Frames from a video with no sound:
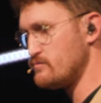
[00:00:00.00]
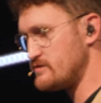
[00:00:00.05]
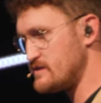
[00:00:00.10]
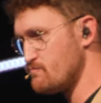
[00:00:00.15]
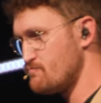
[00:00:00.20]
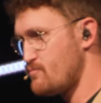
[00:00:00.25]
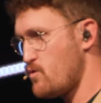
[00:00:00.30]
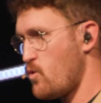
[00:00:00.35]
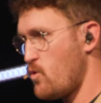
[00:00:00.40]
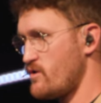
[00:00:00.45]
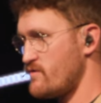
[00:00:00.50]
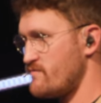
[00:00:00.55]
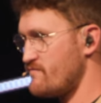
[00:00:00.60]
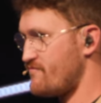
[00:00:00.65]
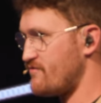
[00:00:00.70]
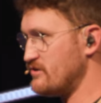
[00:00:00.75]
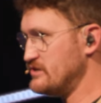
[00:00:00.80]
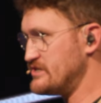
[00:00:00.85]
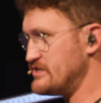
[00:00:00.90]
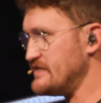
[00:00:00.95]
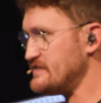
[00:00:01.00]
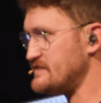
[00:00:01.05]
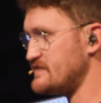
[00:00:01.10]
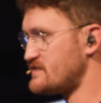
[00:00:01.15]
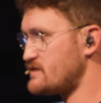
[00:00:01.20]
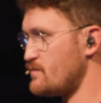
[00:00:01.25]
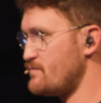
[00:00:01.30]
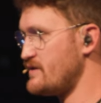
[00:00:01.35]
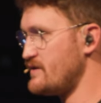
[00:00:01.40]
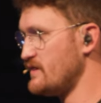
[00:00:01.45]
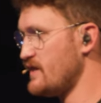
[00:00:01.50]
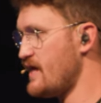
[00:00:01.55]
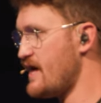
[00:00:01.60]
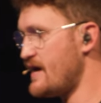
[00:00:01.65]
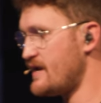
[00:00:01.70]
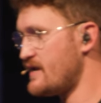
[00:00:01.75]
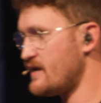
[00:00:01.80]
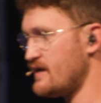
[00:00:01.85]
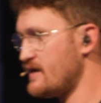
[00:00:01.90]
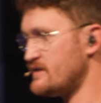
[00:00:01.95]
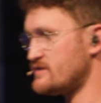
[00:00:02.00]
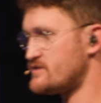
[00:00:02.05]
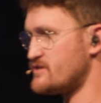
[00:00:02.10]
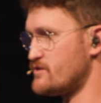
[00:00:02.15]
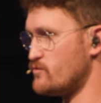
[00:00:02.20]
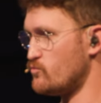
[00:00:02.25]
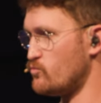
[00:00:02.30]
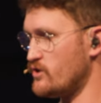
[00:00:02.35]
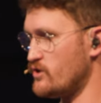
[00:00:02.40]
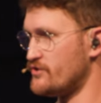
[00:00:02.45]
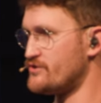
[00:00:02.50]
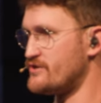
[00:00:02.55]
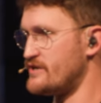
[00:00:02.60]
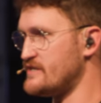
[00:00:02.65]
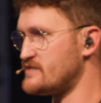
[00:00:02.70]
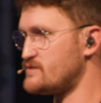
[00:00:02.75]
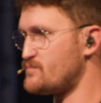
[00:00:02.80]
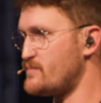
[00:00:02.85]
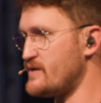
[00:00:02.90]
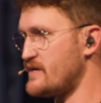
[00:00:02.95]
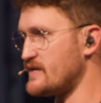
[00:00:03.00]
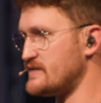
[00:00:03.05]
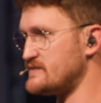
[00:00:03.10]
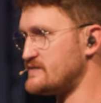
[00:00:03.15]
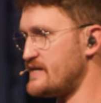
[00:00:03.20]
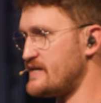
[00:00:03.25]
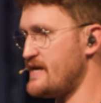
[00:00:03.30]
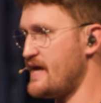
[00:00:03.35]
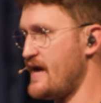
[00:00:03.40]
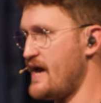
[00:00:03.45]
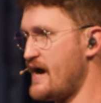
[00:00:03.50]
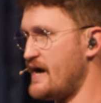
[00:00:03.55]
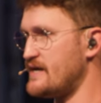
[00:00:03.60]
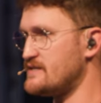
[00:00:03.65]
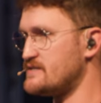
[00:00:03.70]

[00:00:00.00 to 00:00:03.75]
important for Jesus to be led into the wilderness because he had